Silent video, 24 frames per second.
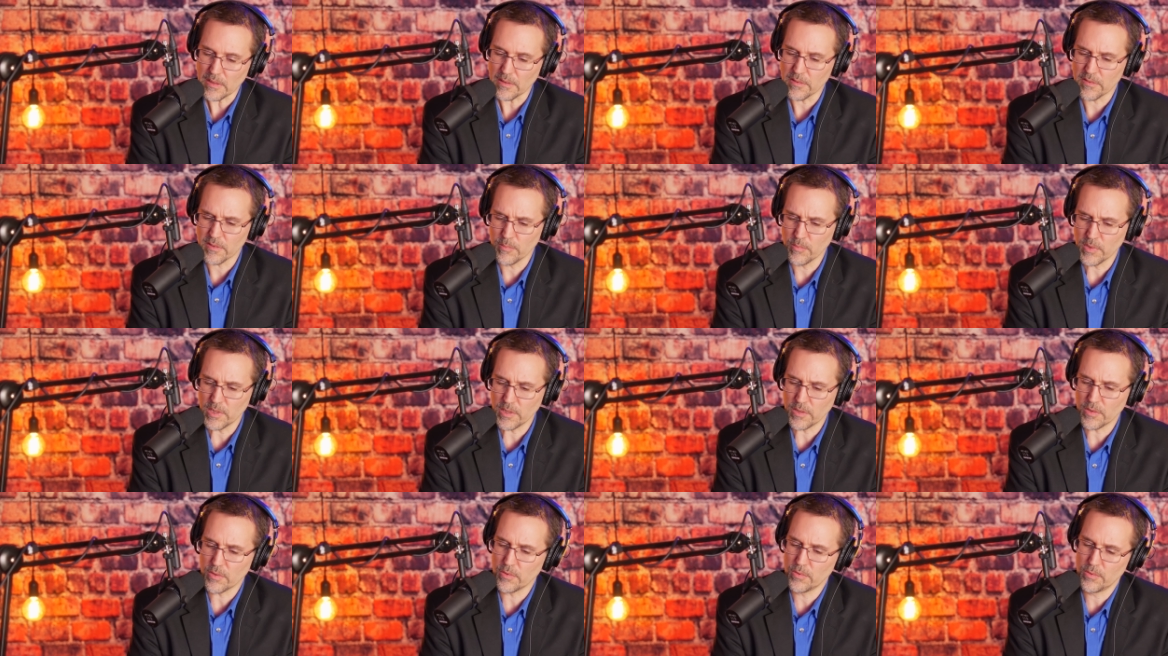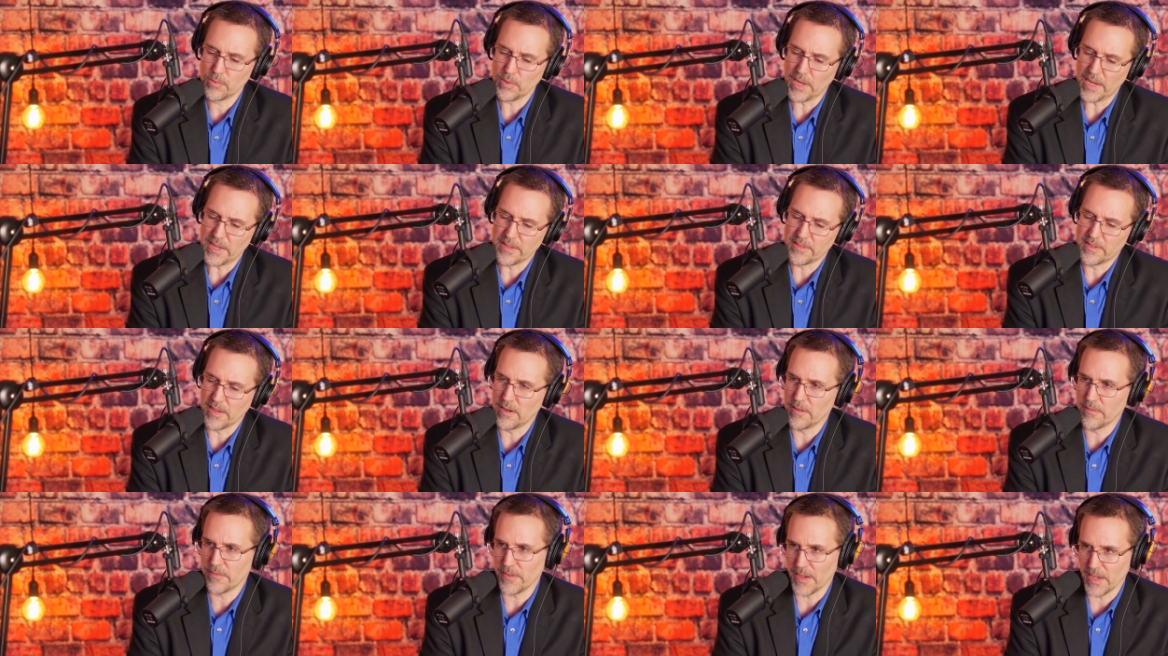Someone who
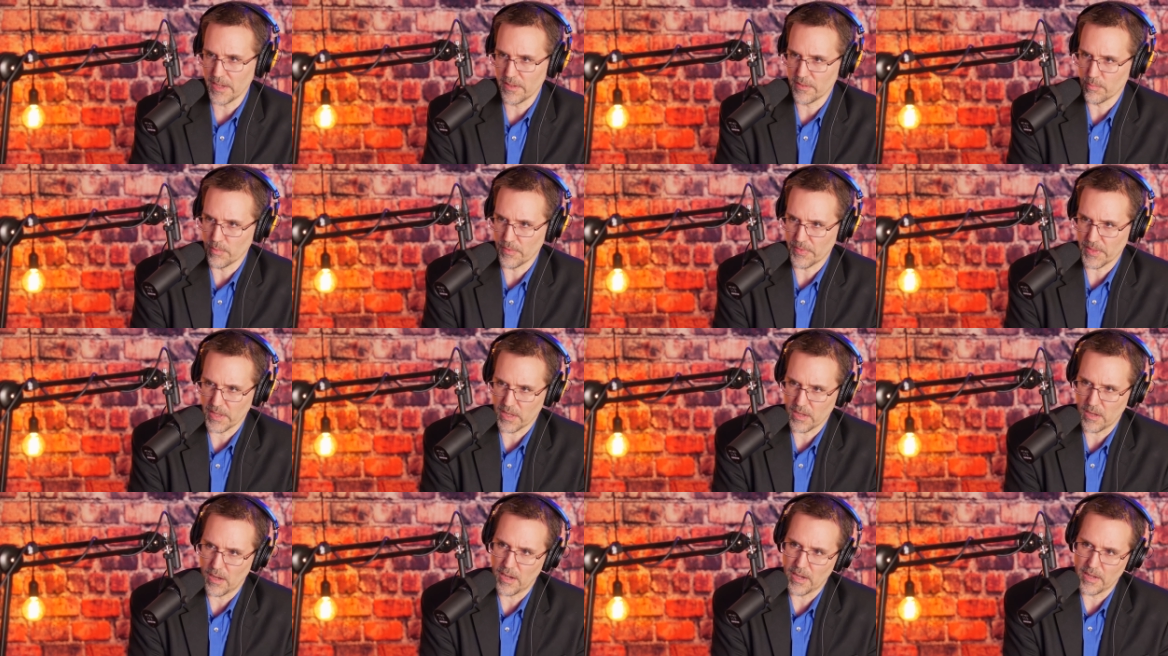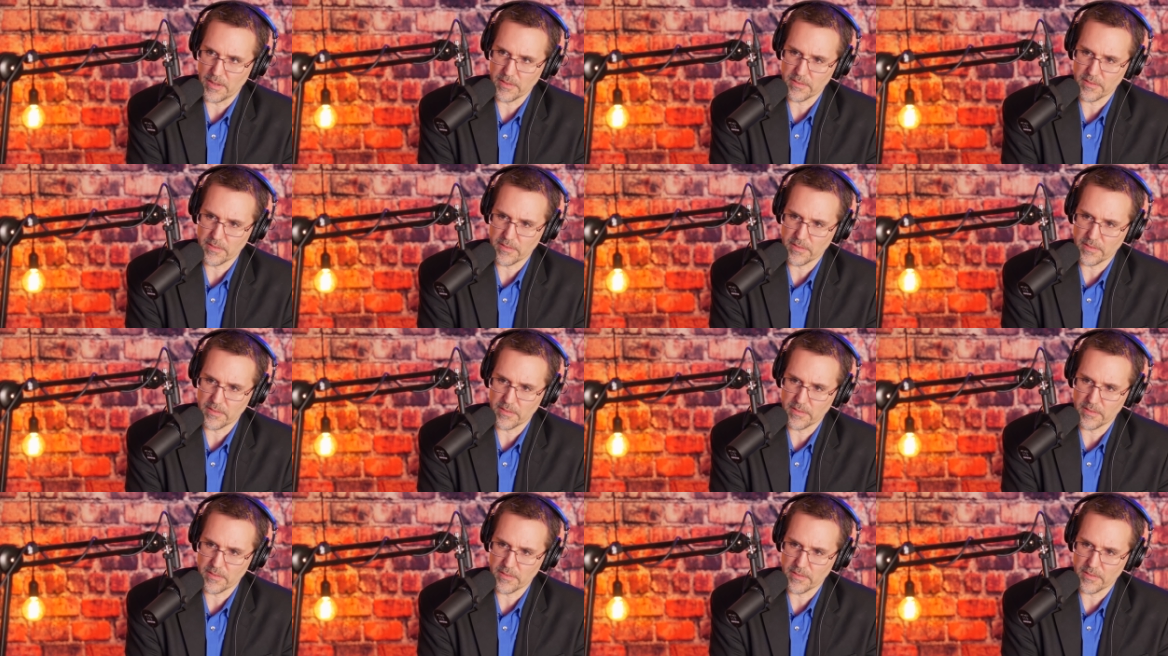identifies with the cause,